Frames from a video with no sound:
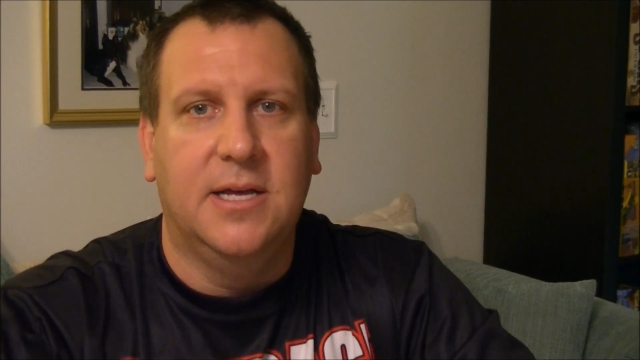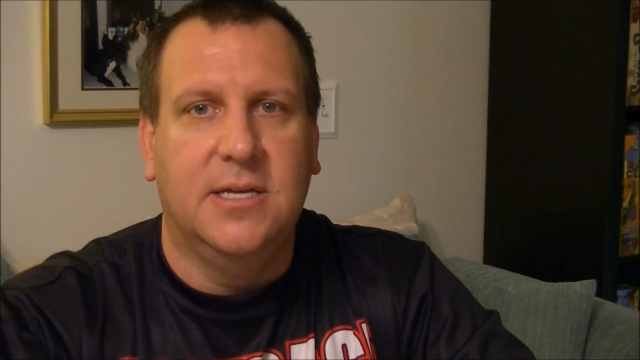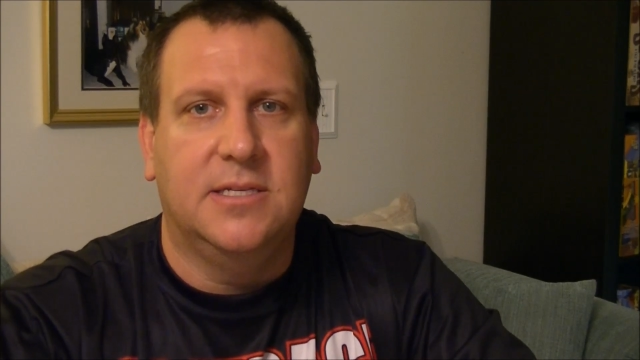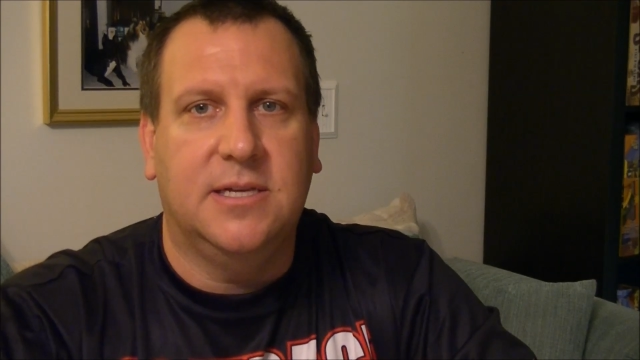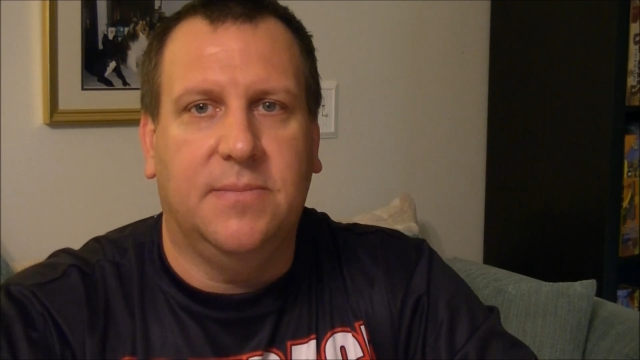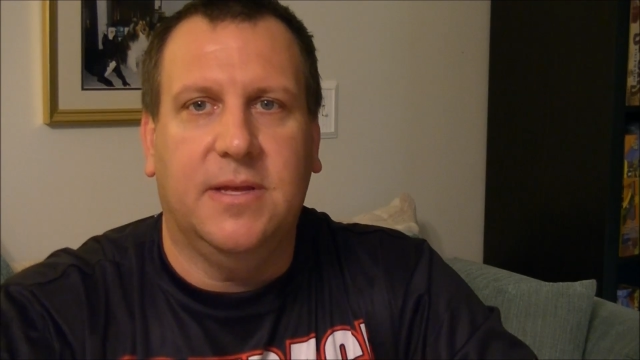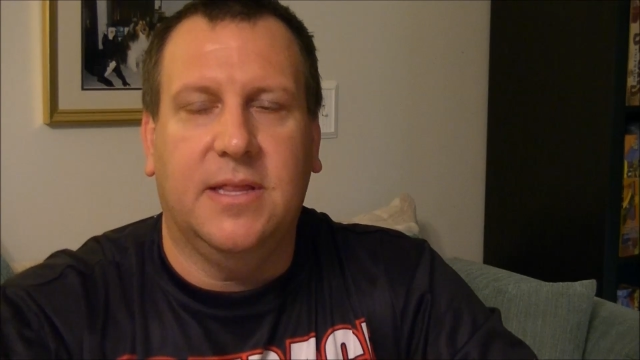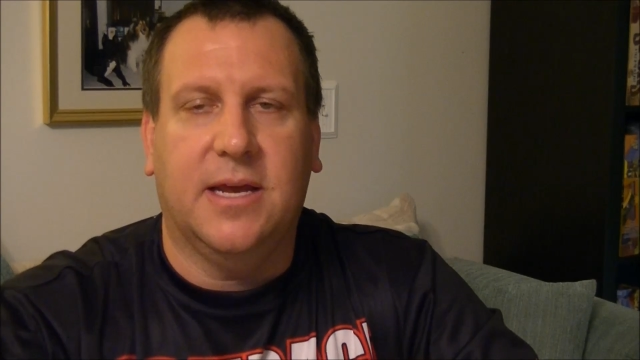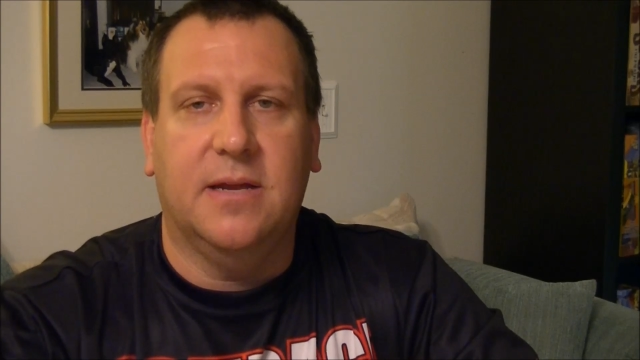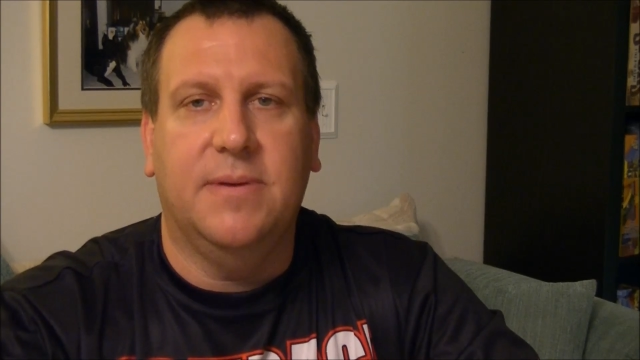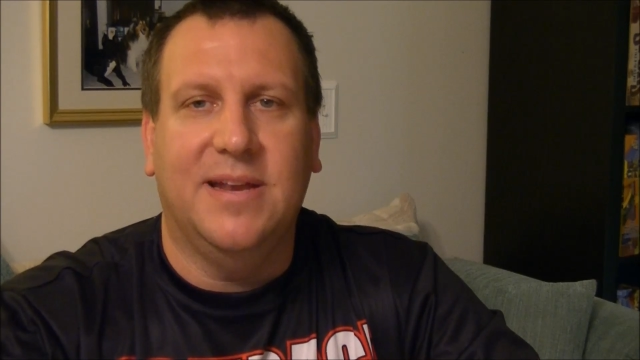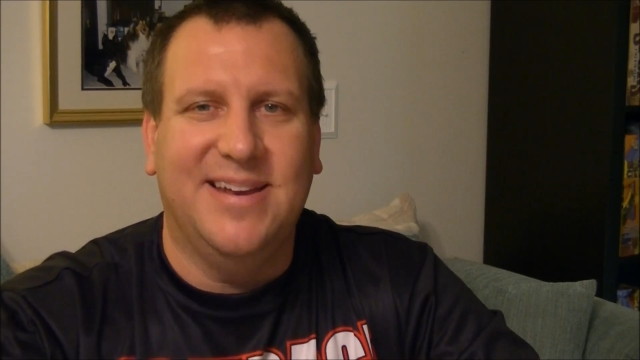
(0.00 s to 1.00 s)
something that
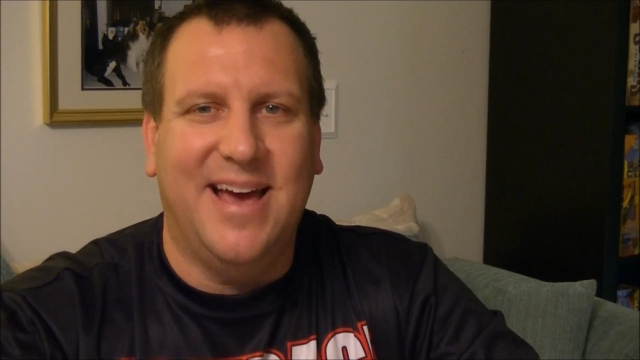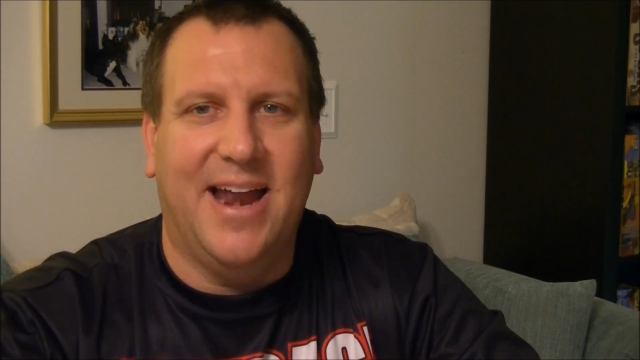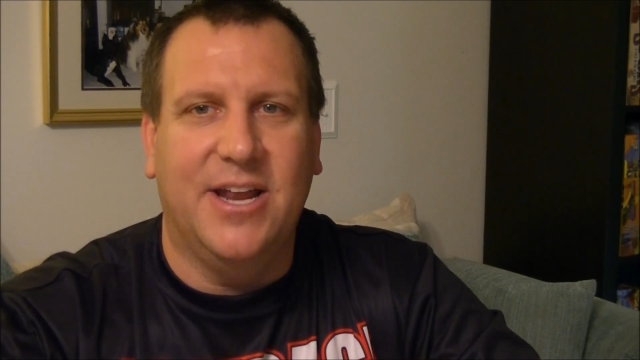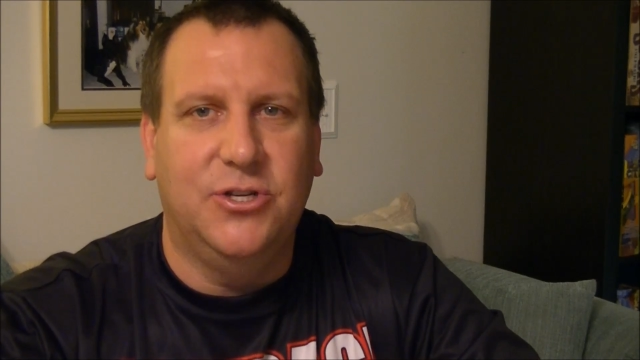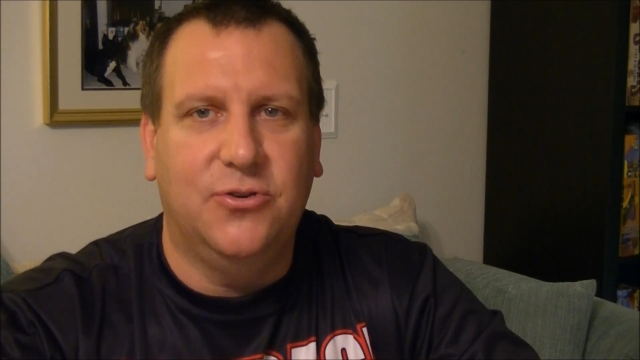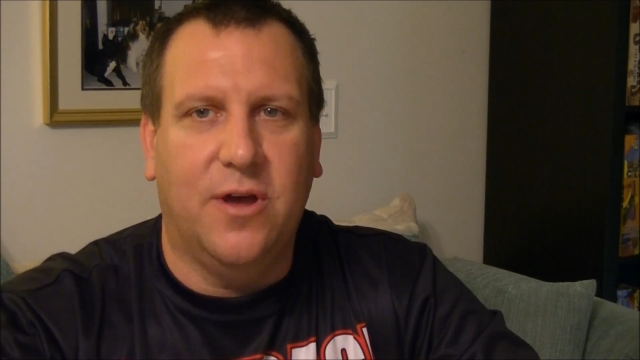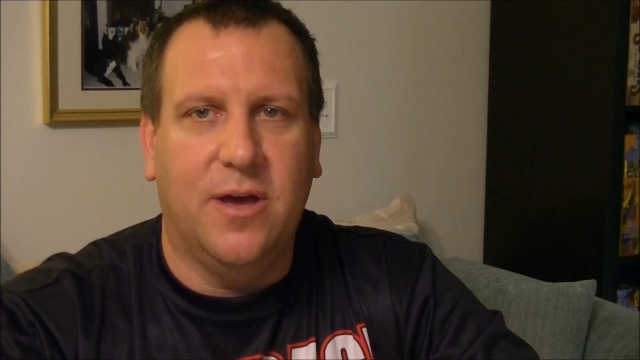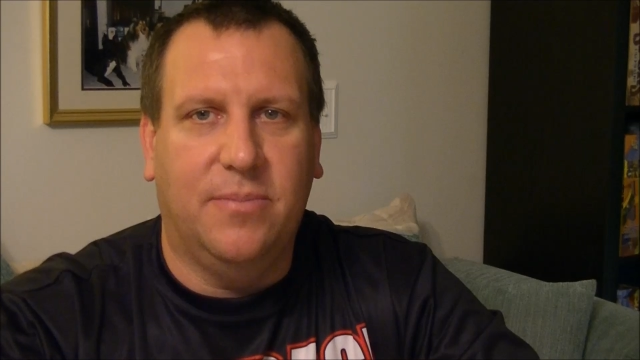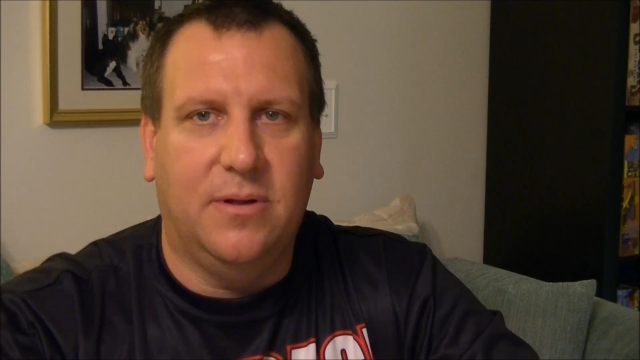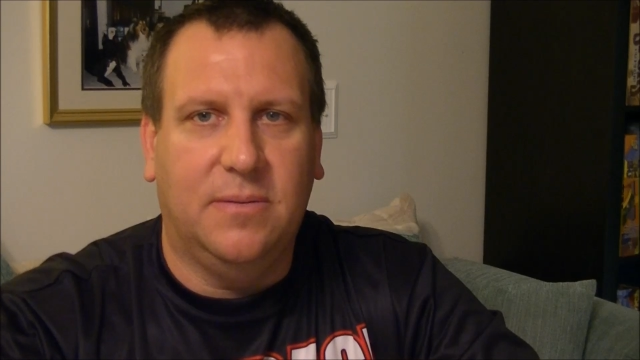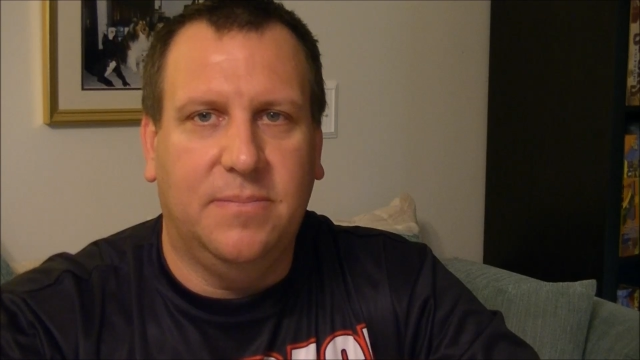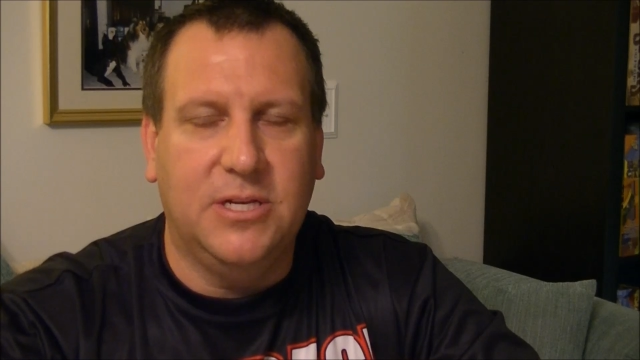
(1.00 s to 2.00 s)
could be not
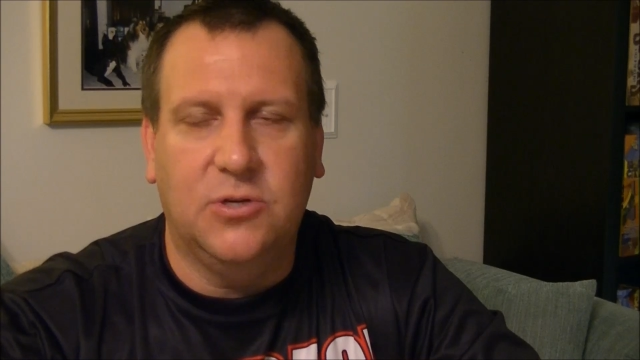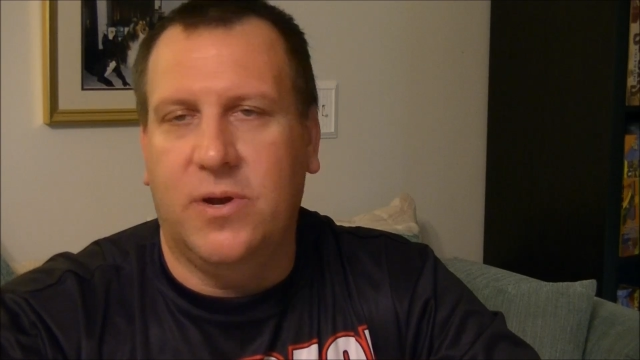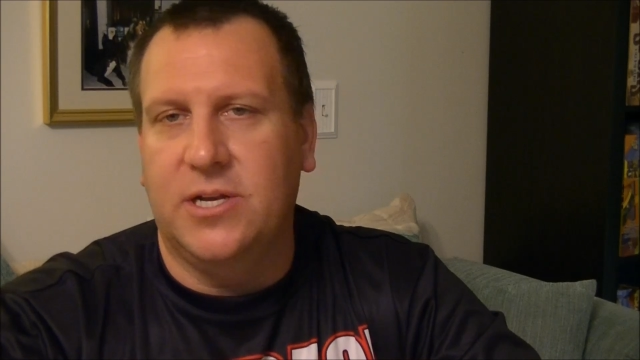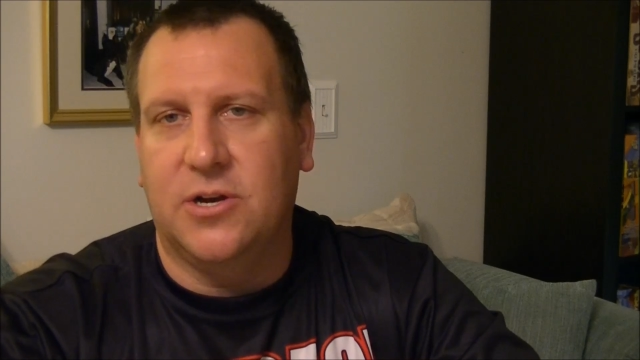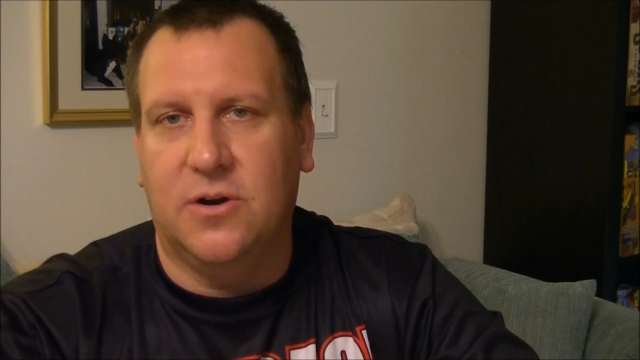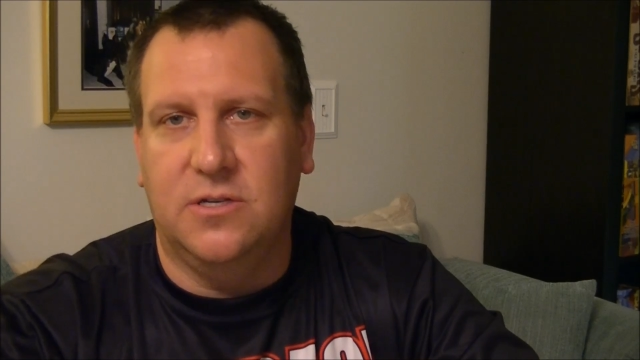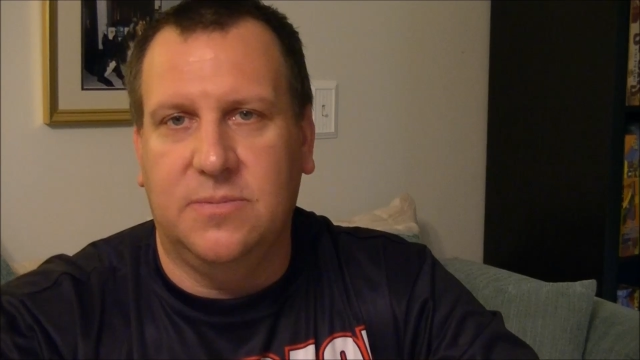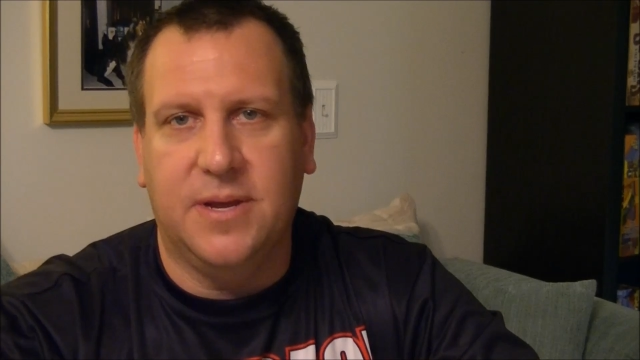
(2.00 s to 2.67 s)
enjoyable between turns,